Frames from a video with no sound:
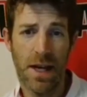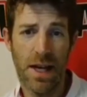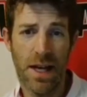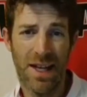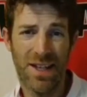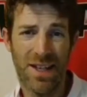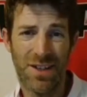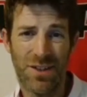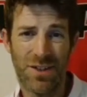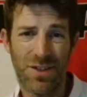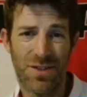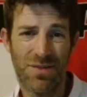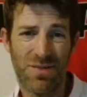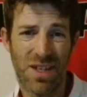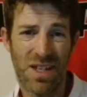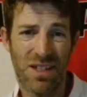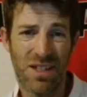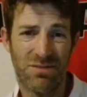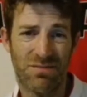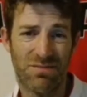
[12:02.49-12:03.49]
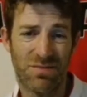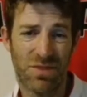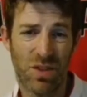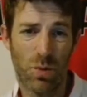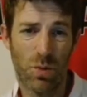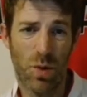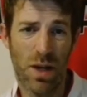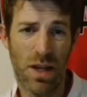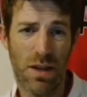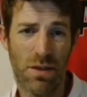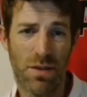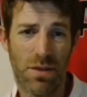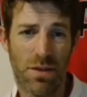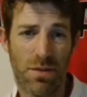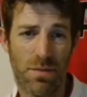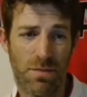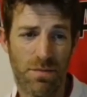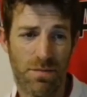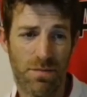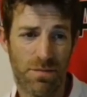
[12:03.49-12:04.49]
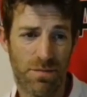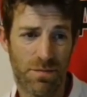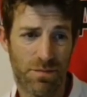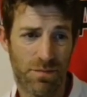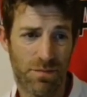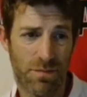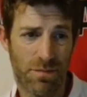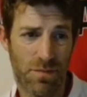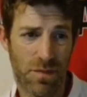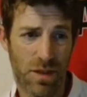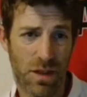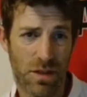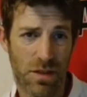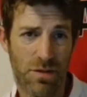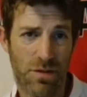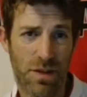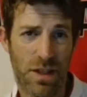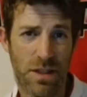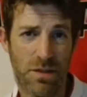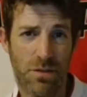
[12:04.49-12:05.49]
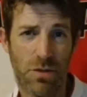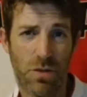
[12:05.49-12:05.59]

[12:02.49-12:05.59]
And with defensive